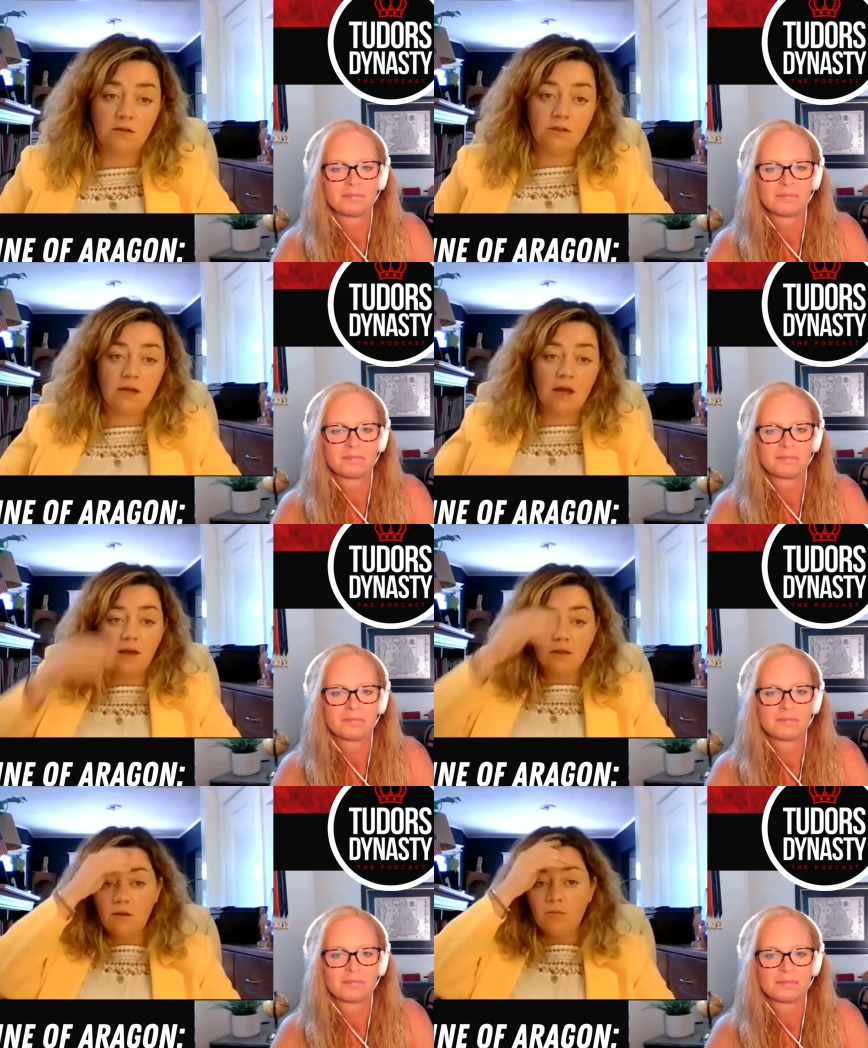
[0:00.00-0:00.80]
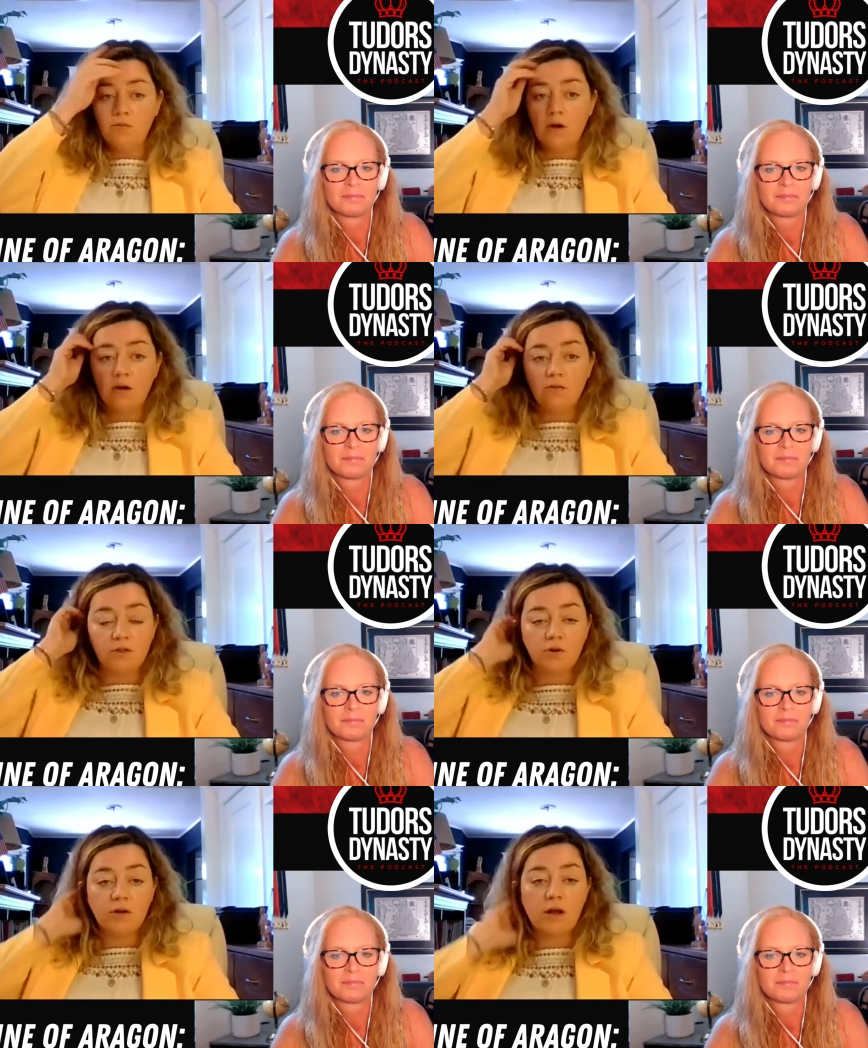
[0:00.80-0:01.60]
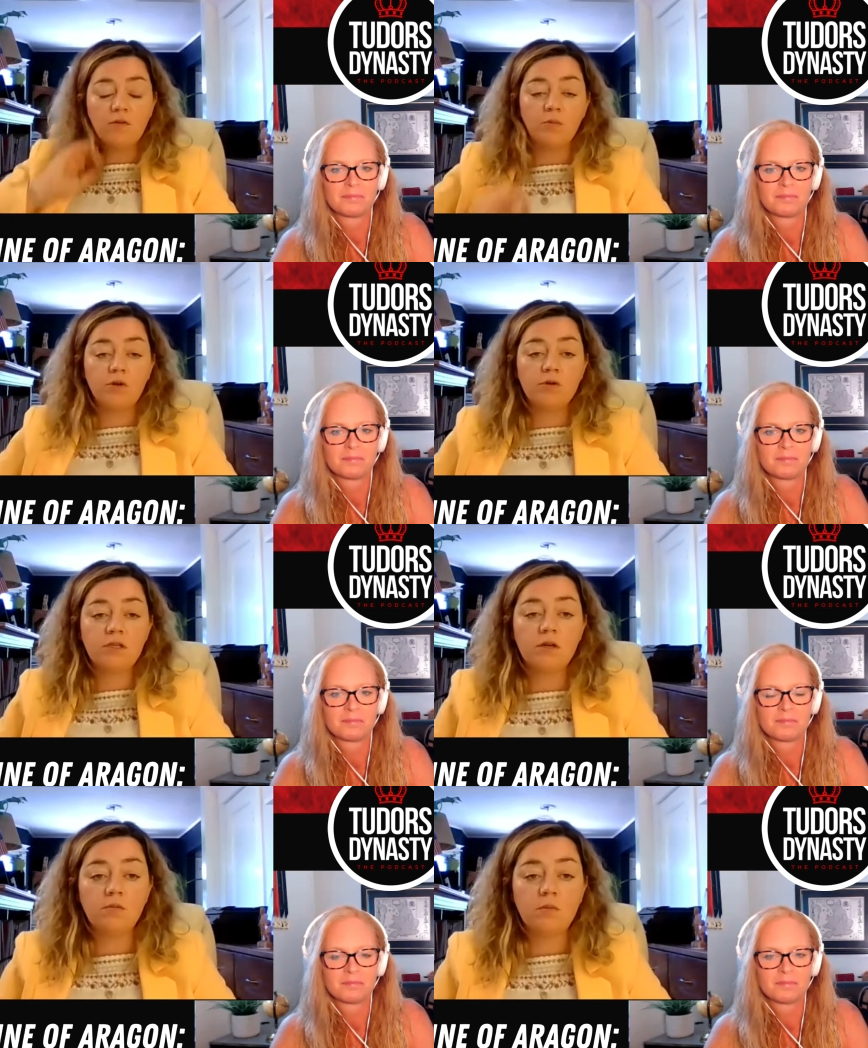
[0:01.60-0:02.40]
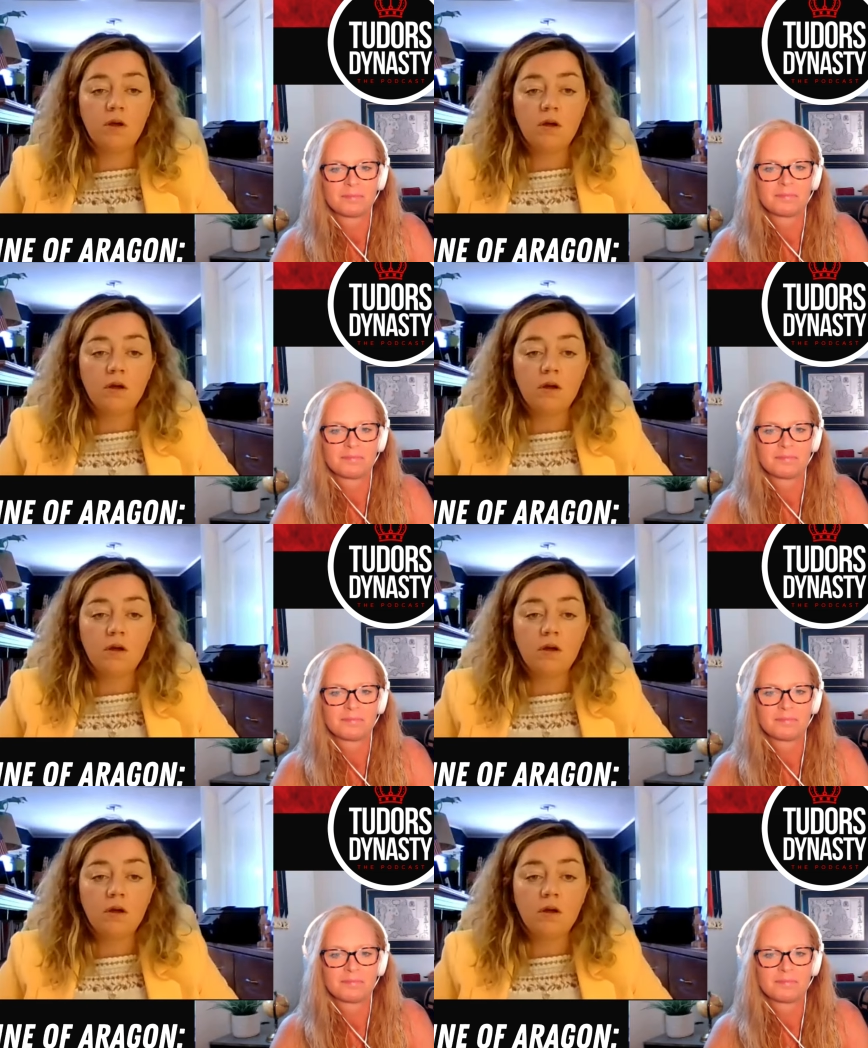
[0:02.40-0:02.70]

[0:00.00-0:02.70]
Speaker 1: today in the uh, Victoria and Albert Museum,